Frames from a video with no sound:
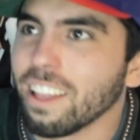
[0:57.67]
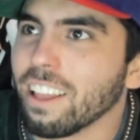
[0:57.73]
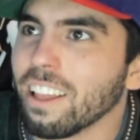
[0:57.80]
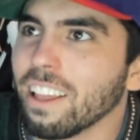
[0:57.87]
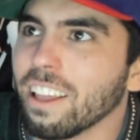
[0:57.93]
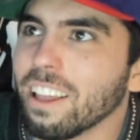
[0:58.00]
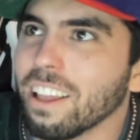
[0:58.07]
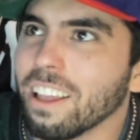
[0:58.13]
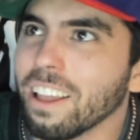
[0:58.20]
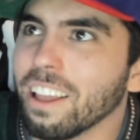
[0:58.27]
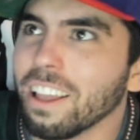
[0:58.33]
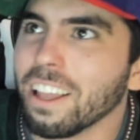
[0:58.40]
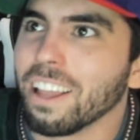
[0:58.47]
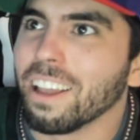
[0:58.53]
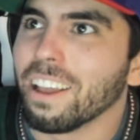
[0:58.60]

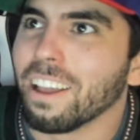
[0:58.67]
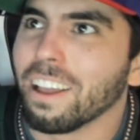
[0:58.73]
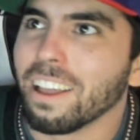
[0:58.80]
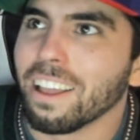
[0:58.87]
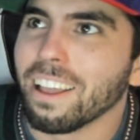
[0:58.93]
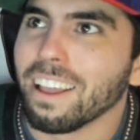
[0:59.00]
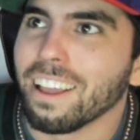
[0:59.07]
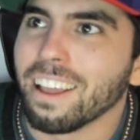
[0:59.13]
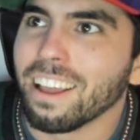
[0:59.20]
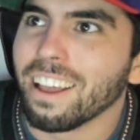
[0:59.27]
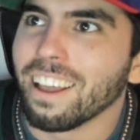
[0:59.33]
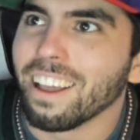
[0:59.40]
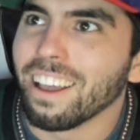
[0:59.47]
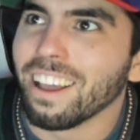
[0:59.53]
(silence)